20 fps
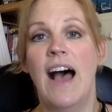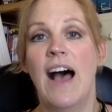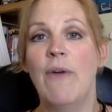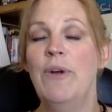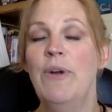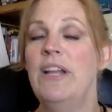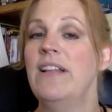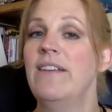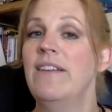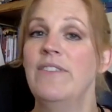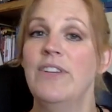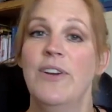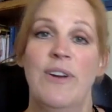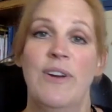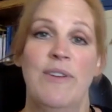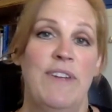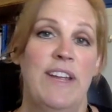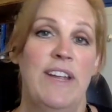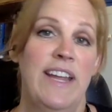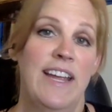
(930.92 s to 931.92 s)
We love to go
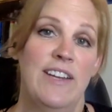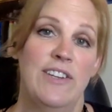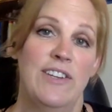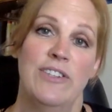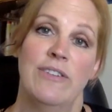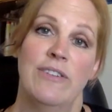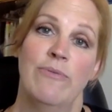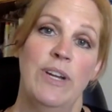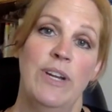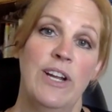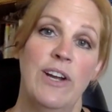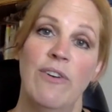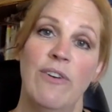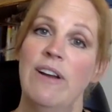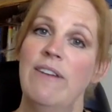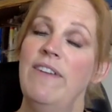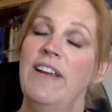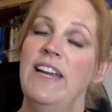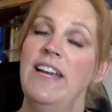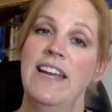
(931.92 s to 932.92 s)
on vacation. We go
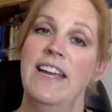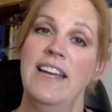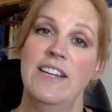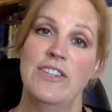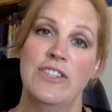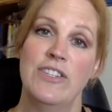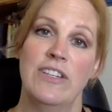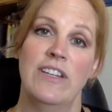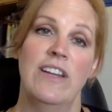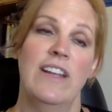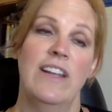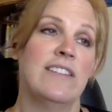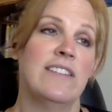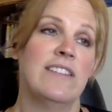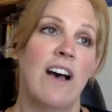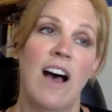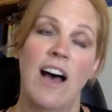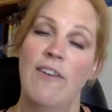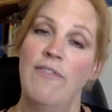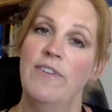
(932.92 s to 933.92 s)
on vacation as
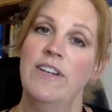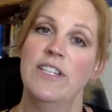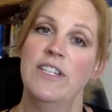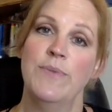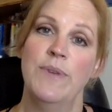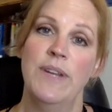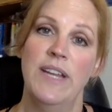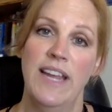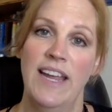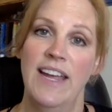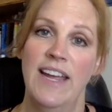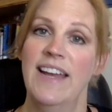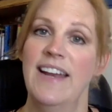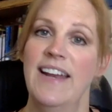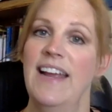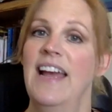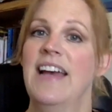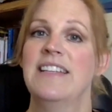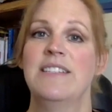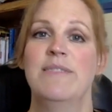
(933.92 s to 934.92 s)
often as we can.
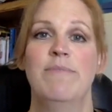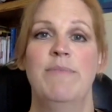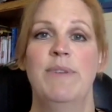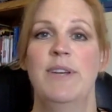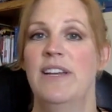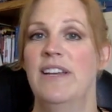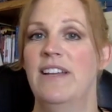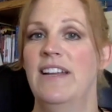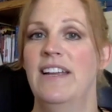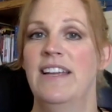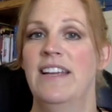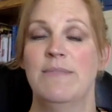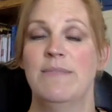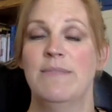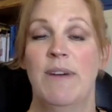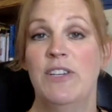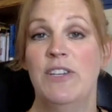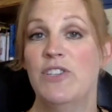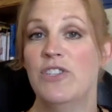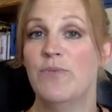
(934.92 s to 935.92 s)
It hasn't been as
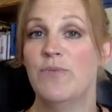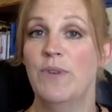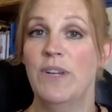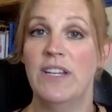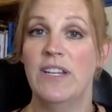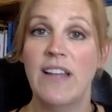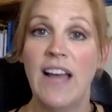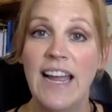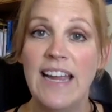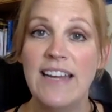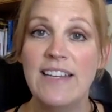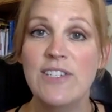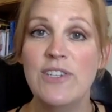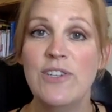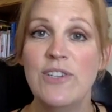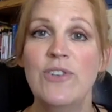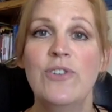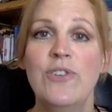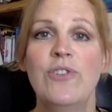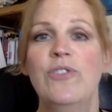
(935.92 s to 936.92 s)
much as we'd like
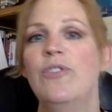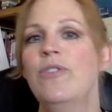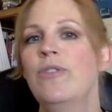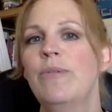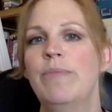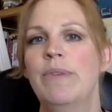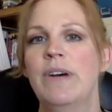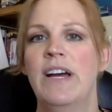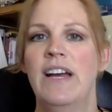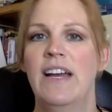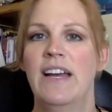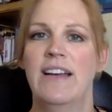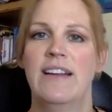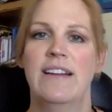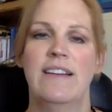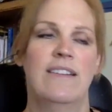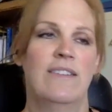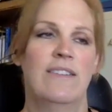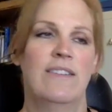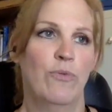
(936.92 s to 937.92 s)
to,
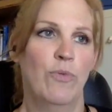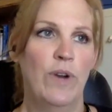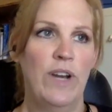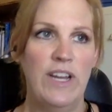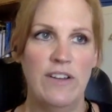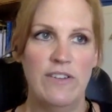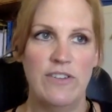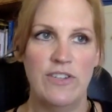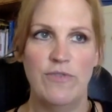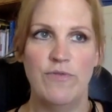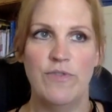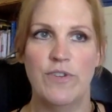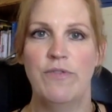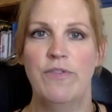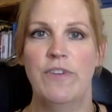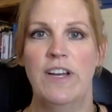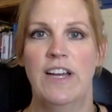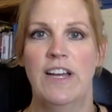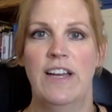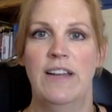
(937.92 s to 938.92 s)
but what do you do for
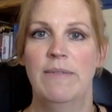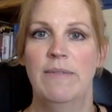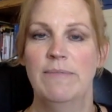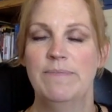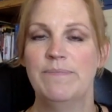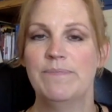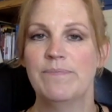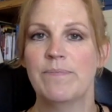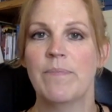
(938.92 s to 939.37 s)
fun?